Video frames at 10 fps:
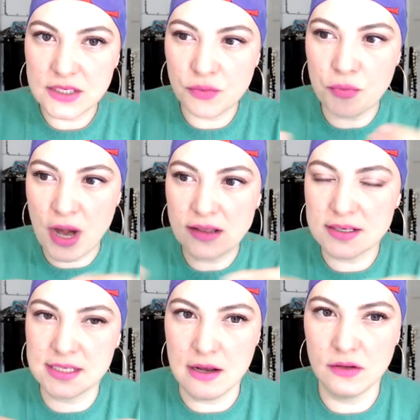to break the
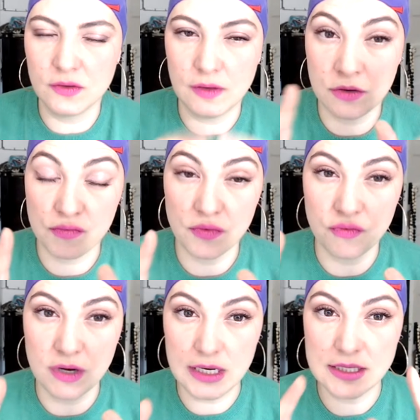cells and
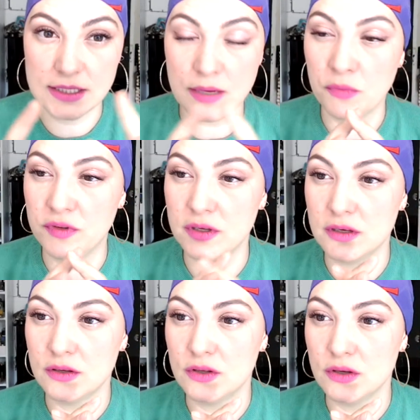release some of
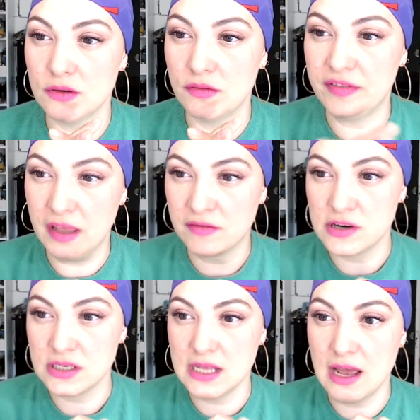the
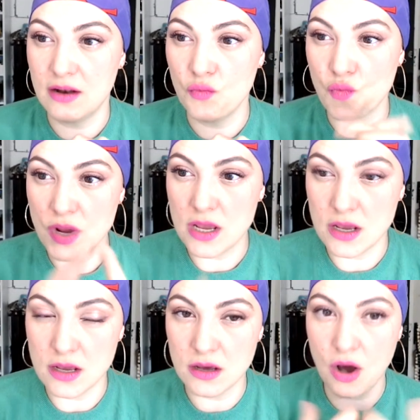flavors that
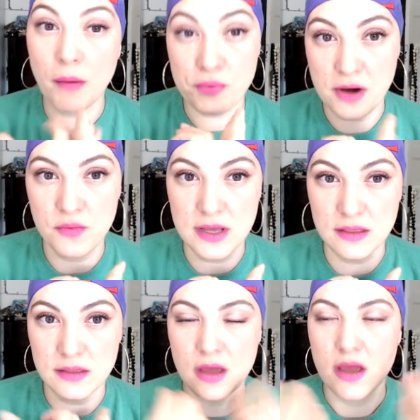we operate
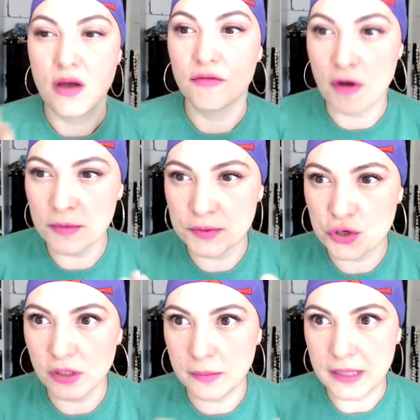with from the
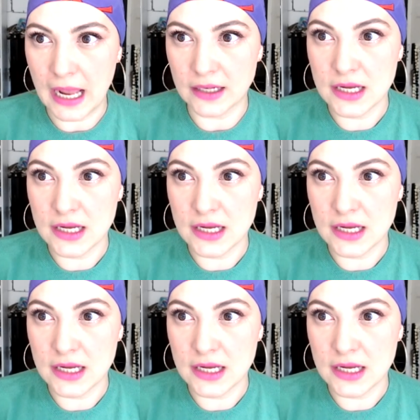patchouli plant.